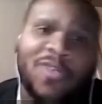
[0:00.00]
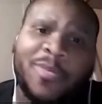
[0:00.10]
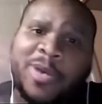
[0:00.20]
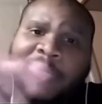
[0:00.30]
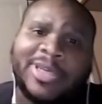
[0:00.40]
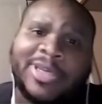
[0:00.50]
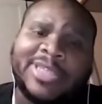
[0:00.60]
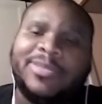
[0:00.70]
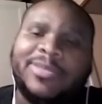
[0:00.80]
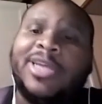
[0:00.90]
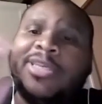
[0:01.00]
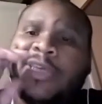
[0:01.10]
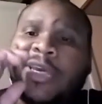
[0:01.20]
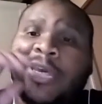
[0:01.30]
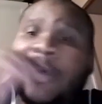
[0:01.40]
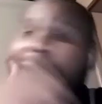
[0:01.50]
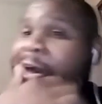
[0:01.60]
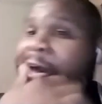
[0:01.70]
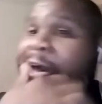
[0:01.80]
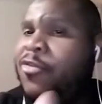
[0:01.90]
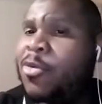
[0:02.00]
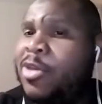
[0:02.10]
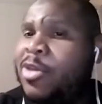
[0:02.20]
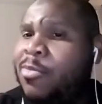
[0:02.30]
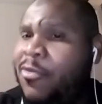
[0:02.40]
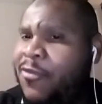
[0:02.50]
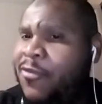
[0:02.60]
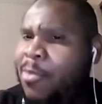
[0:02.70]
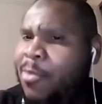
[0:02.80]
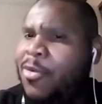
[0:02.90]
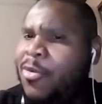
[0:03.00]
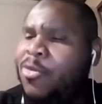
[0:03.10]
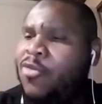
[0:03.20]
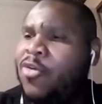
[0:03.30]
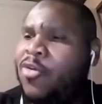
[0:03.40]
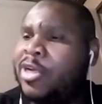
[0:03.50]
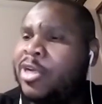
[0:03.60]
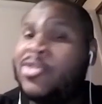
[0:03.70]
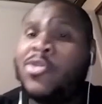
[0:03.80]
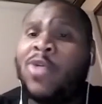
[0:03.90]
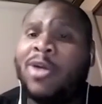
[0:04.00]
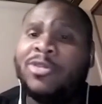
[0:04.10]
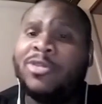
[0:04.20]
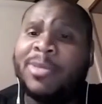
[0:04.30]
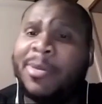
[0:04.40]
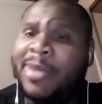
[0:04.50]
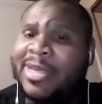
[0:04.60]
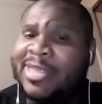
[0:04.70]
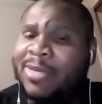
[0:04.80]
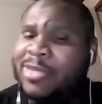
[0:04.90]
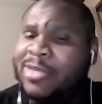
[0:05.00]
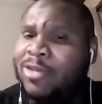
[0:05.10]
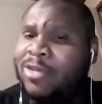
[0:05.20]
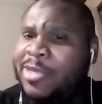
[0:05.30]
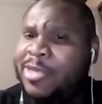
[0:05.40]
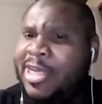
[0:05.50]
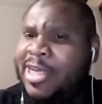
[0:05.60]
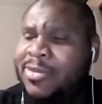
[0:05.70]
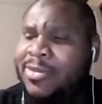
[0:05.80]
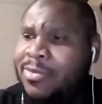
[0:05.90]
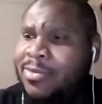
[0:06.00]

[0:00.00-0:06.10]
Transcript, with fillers: Republicans. I'm done. Yeah. Uh, before, we, before, we move on, uh, you threw out, you said my man's name was Councilman Jason?